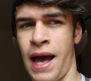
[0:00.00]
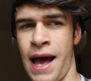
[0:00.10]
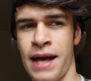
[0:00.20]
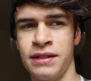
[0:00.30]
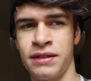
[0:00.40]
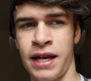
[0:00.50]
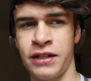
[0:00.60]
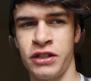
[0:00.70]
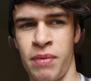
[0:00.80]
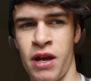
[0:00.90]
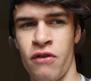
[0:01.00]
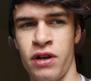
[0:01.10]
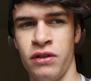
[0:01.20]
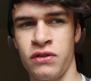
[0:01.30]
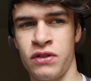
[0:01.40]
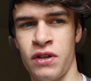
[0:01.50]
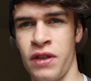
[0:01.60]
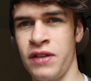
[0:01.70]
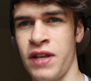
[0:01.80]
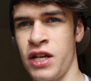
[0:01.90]
has experienced
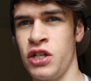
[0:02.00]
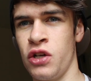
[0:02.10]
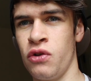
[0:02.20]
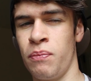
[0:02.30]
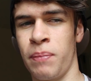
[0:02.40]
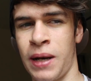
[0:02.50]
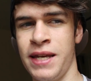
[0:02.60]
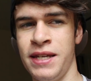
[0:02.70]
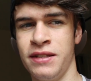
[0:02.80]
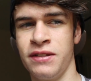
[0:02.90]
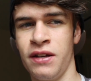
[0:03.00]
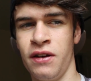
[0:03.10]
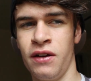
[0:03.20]
this issue, please